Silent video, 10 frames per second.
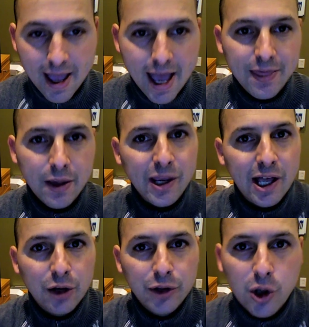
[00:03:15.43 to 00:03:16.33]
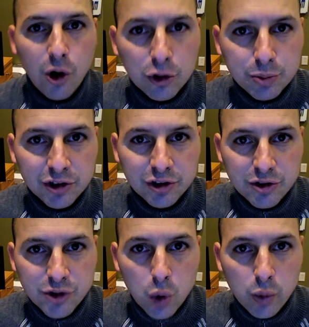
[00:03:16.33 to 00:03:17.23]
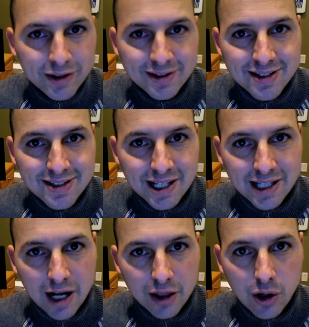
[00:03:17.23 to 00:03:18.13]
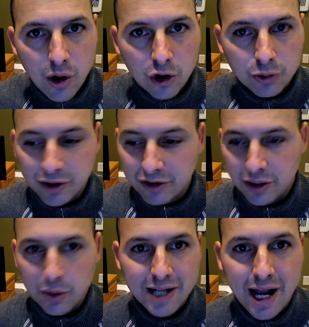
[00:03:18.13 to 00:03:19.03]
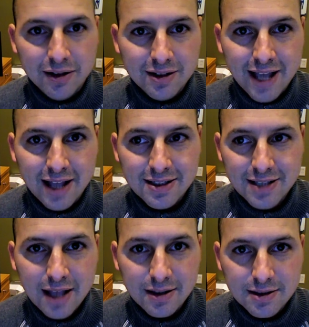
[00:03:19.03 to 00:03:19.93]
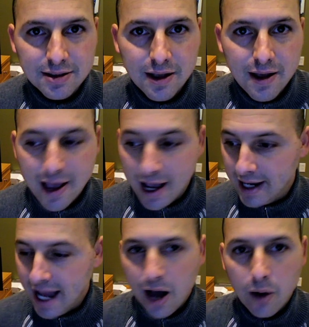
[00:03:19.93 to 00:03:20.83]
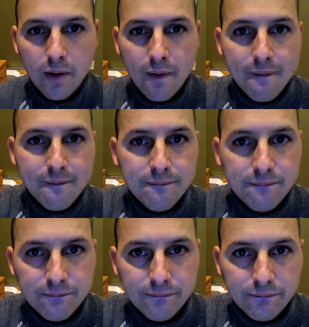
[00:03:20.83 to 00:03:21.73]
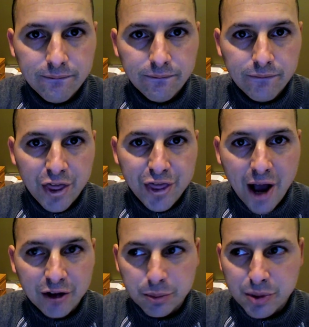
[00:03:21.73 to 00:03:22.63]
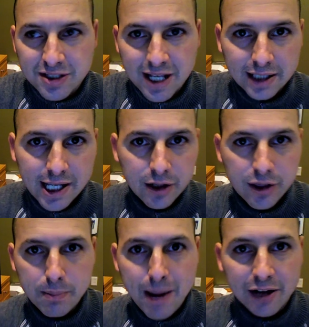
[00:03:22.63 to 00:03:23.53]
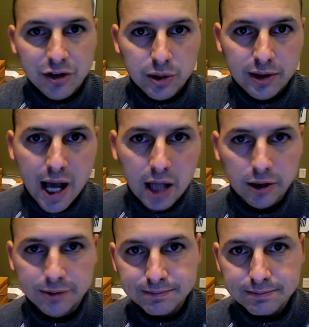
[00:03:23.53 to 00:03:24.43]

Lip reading: And then we held the calls because there was no reason to sell out of the calls because they were down to 10 cents. And now, 1,000% later, they're back to $1.